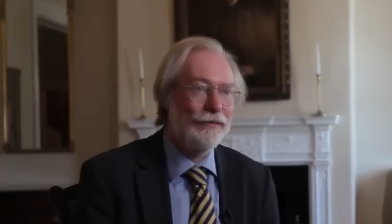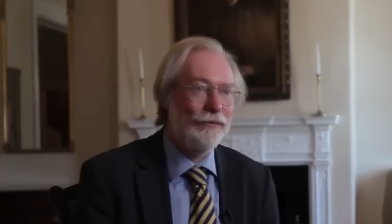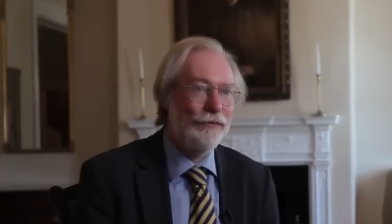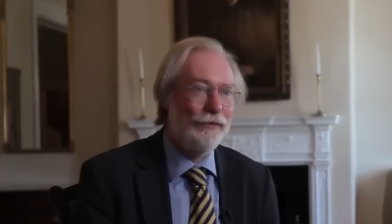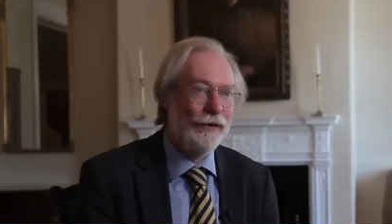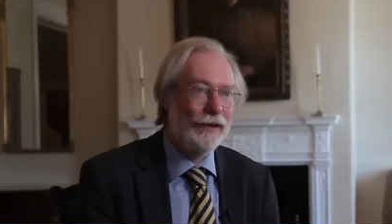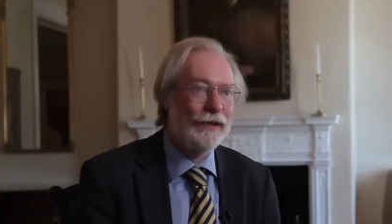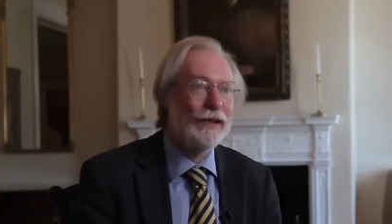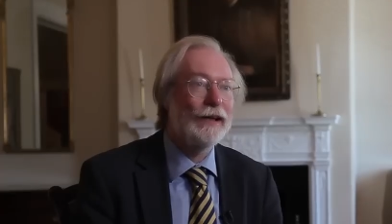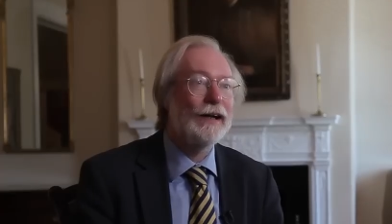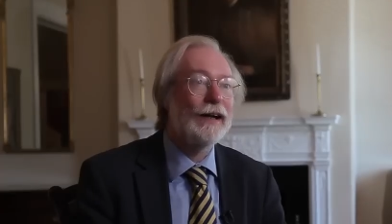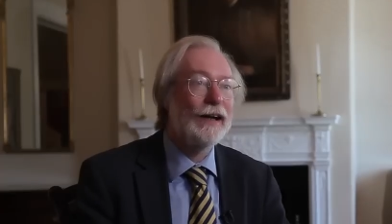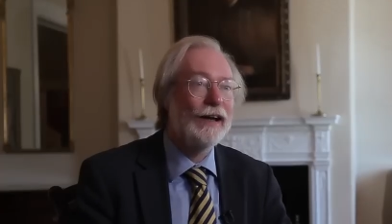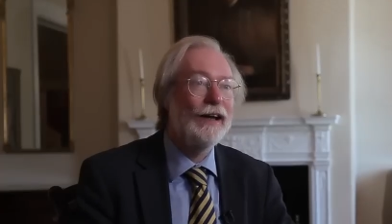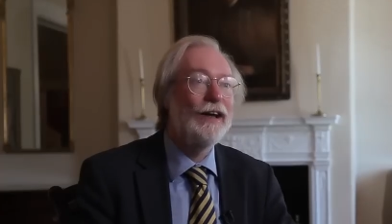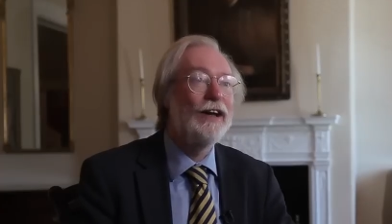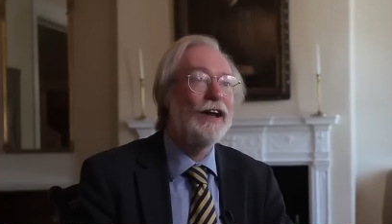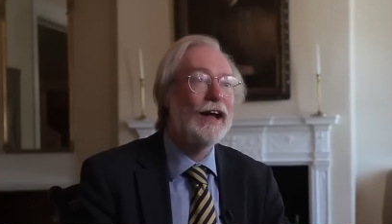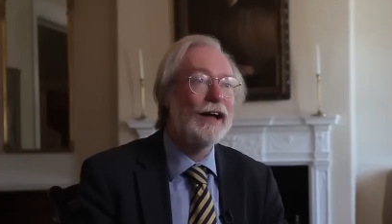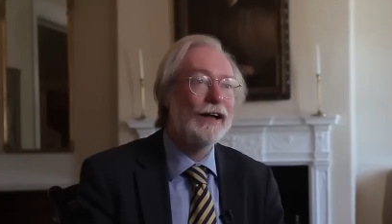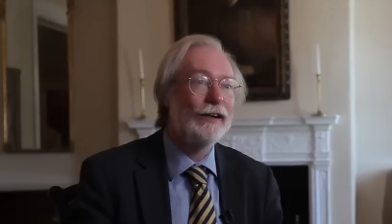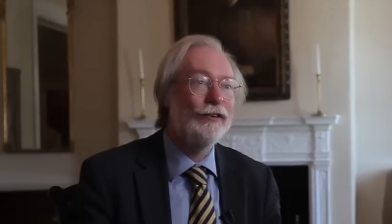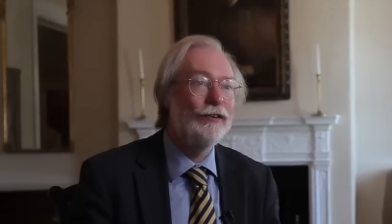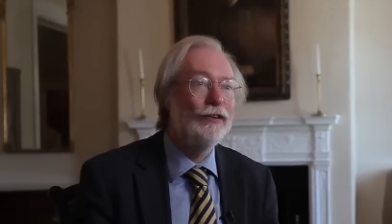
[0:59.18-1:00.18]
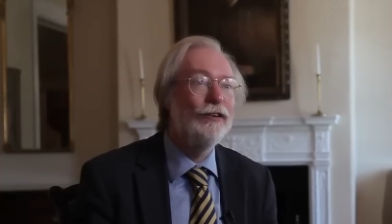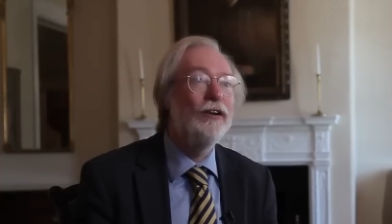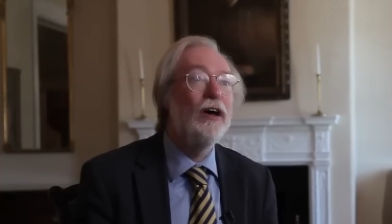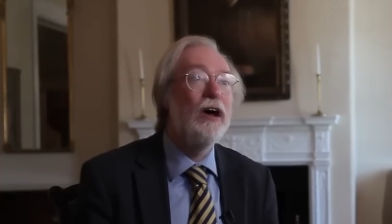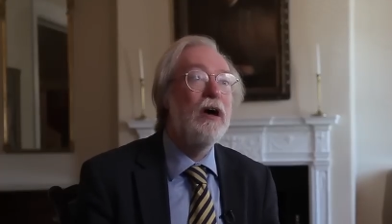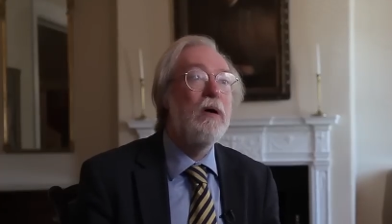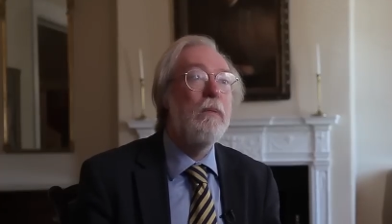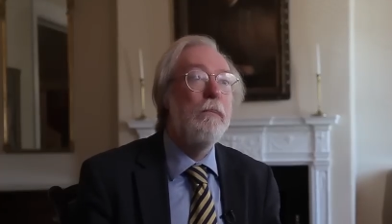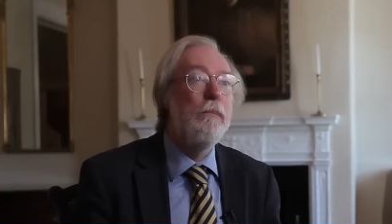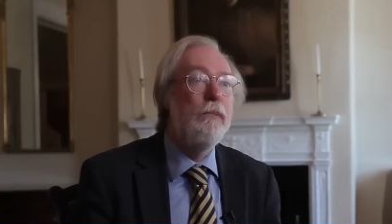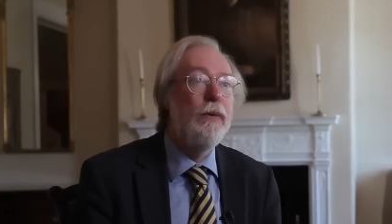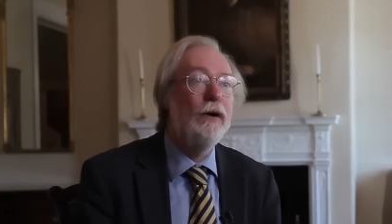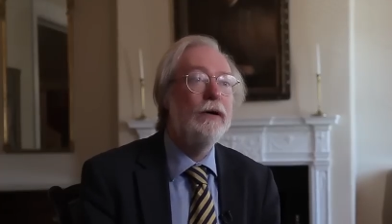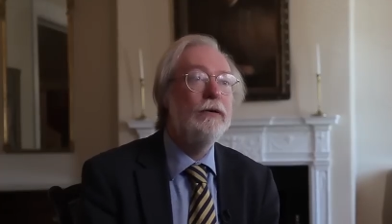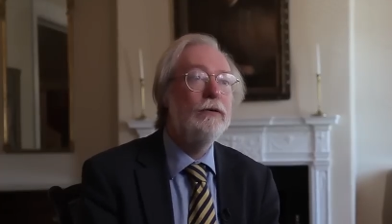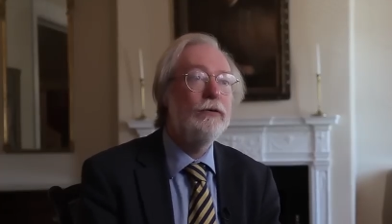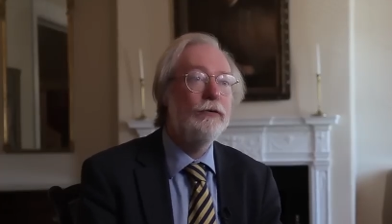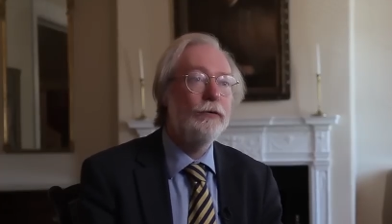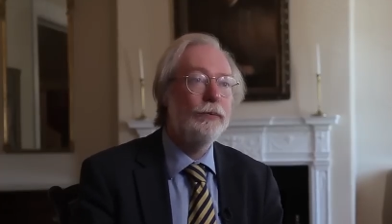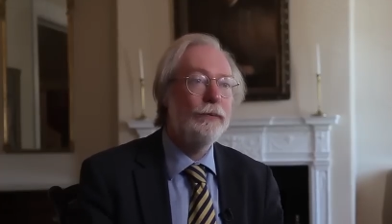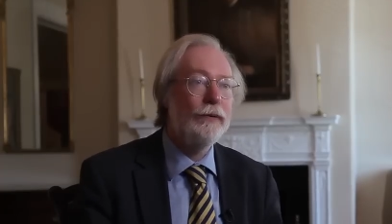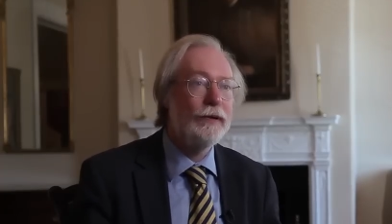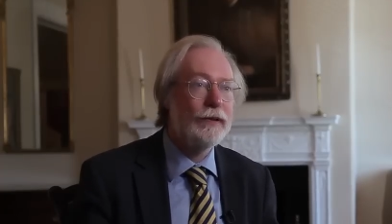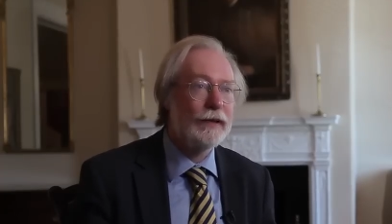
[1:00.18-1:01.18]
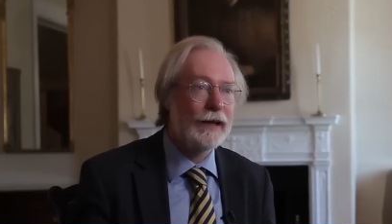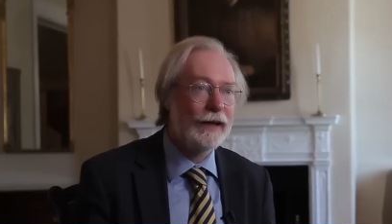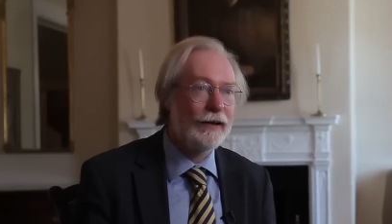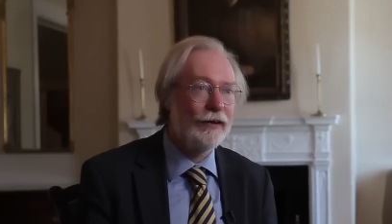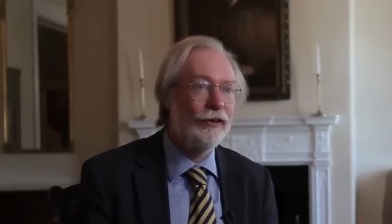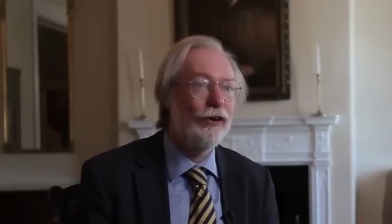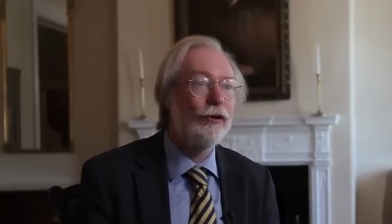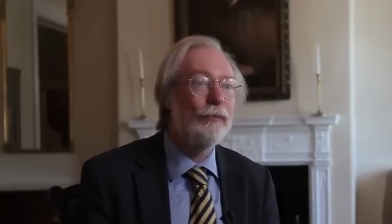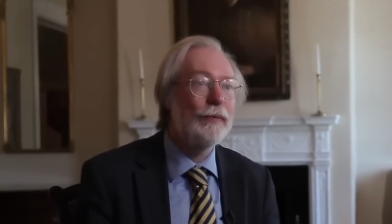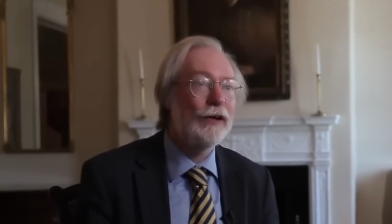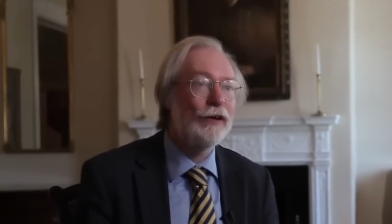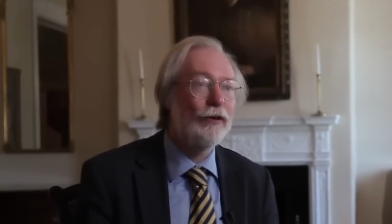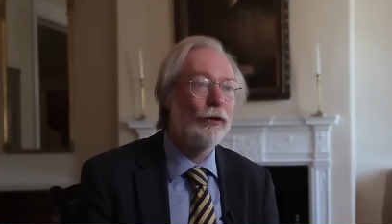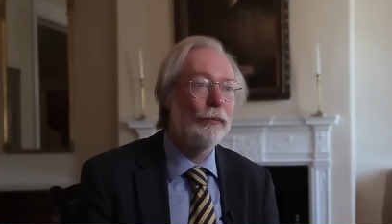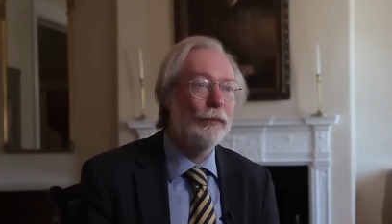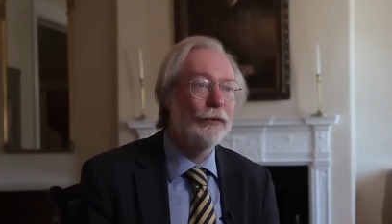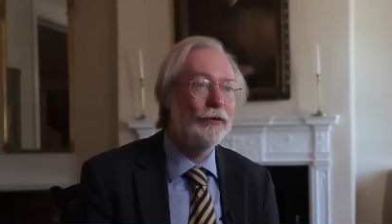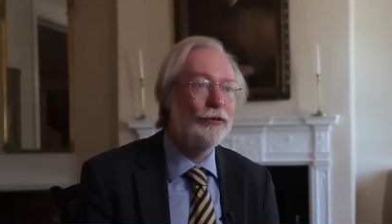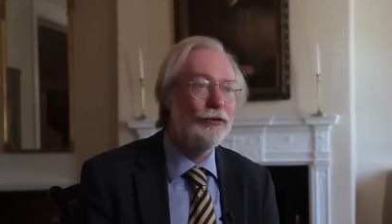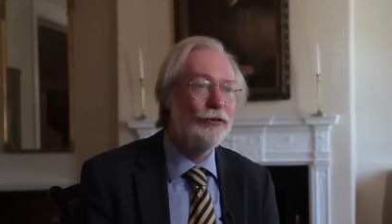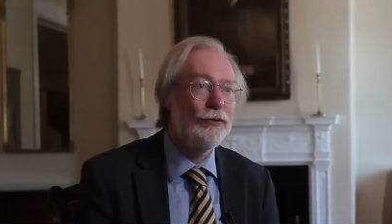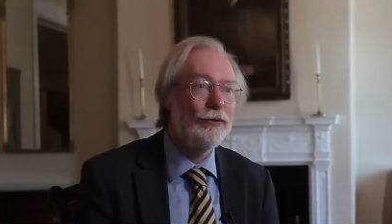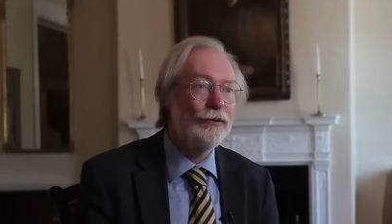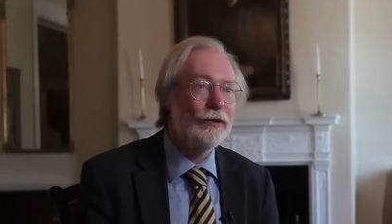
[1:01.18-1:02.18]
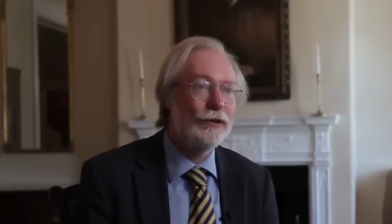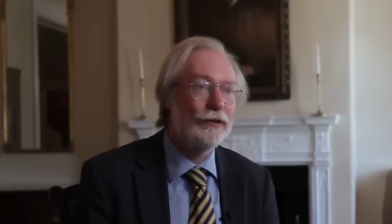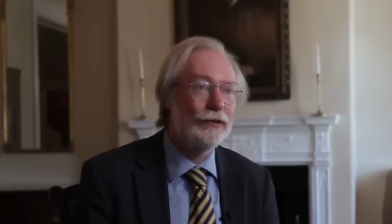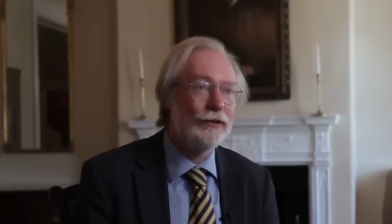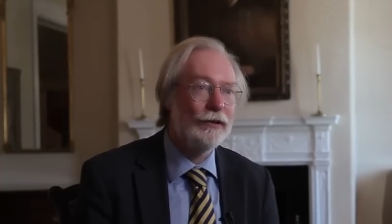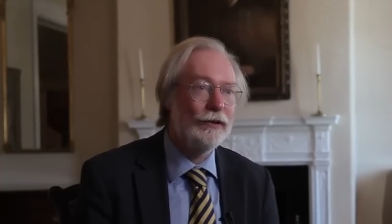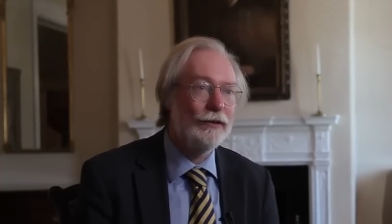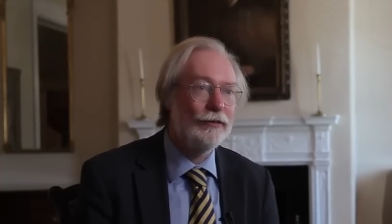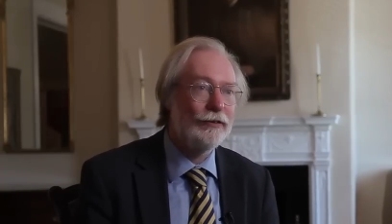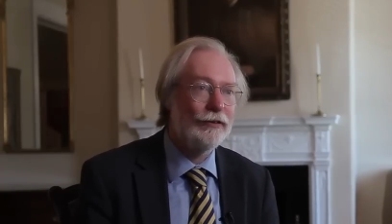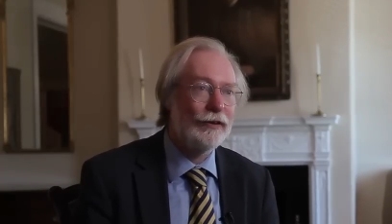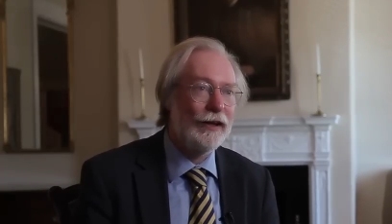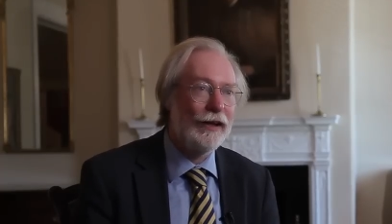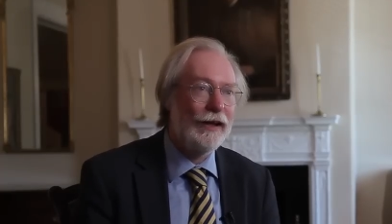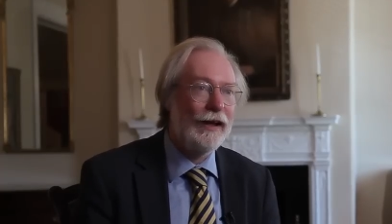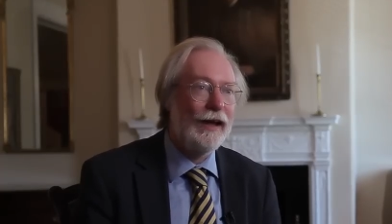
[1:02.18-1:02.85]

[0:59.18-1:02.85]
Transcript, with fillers: where they're connected both with economic opportunities